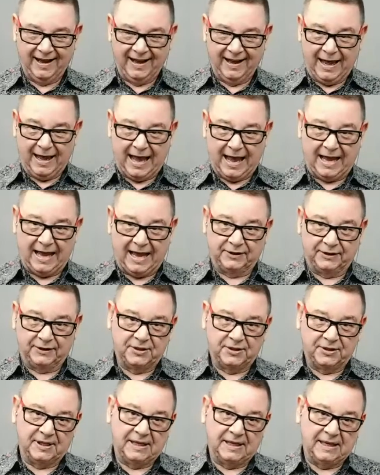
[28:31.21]
And
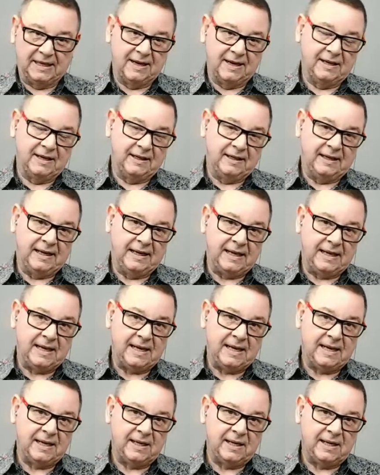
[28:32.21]

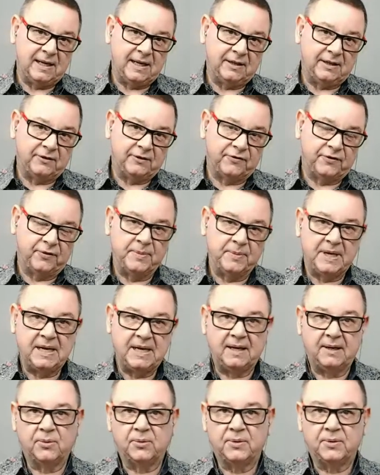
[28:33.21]
it for
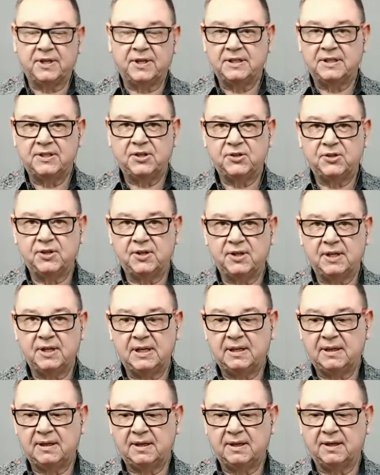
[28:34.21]
me,
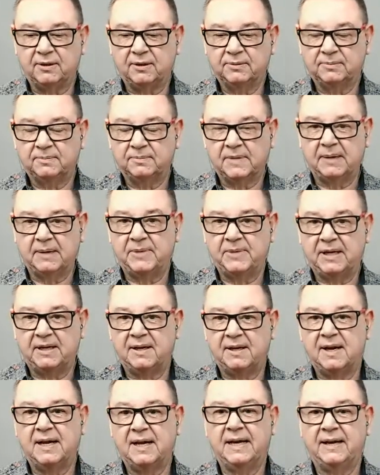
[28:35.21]
authenticity, I mean,
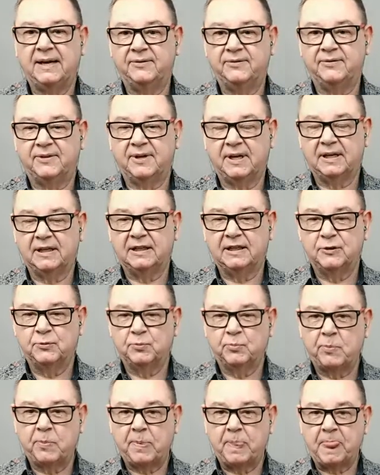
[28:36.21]
I've
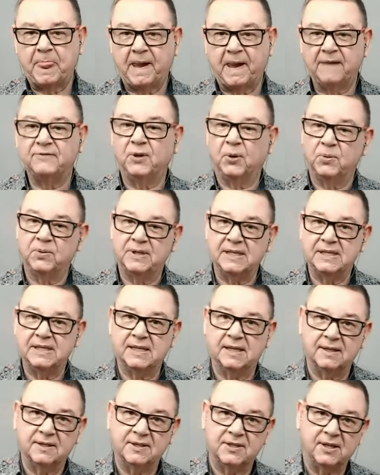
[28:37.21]
got all these
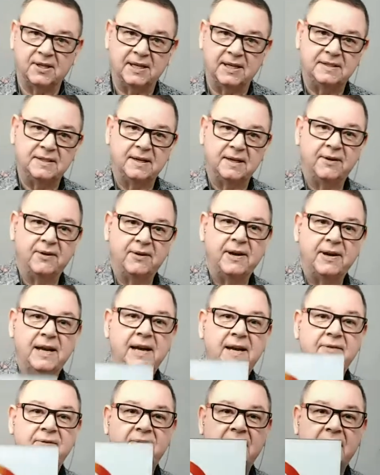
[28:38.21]
little signs, I
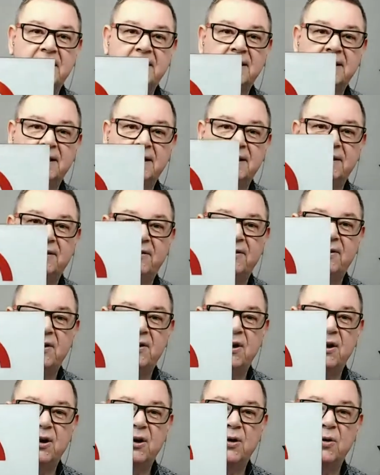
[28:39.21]
have a
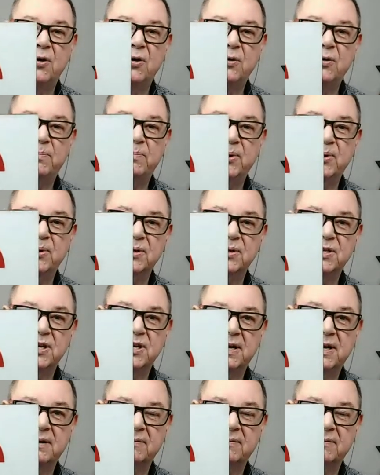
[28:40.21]
no bullshit.